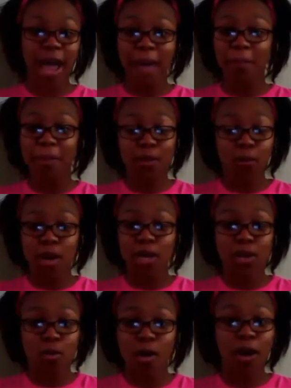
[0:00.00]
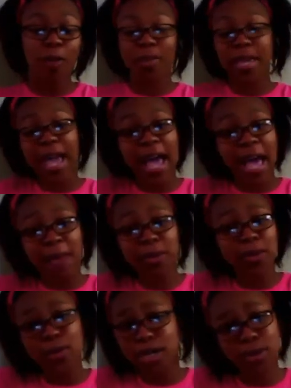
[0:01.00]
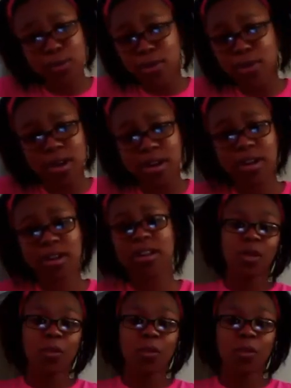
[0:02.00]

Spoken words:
happy where you are, be happy where you are.